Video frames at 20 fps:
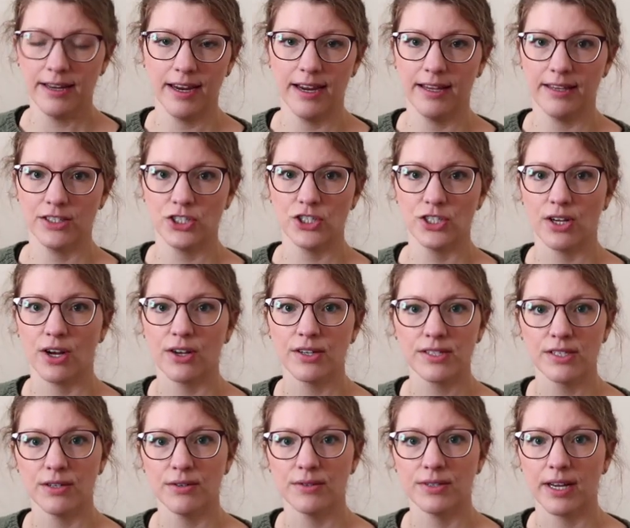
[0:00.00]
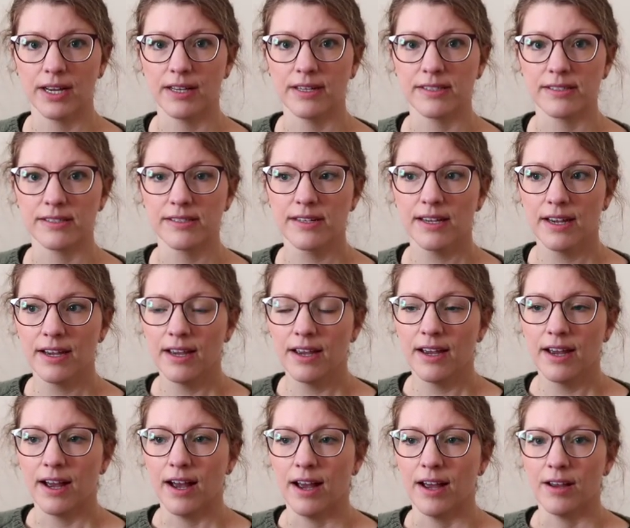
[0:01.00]
And she also does
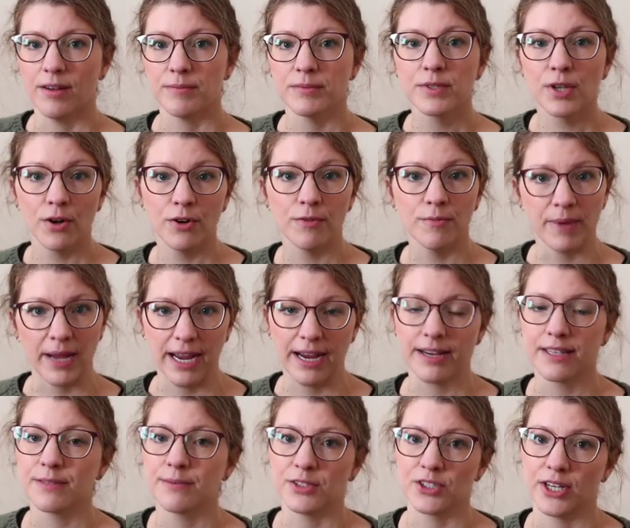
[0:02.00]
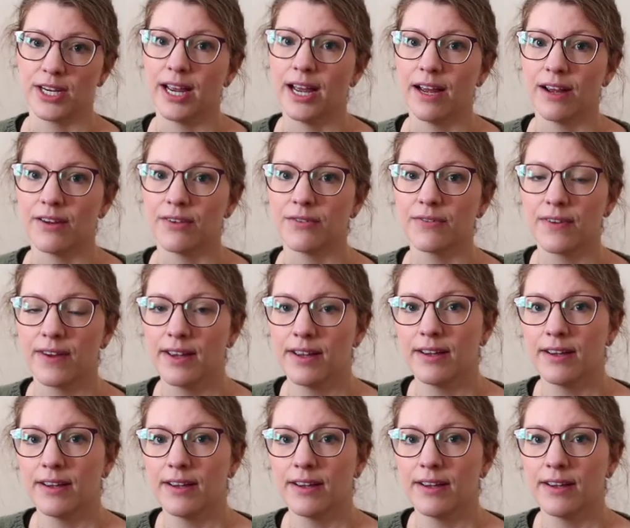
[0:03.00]
um, tote bags, which I have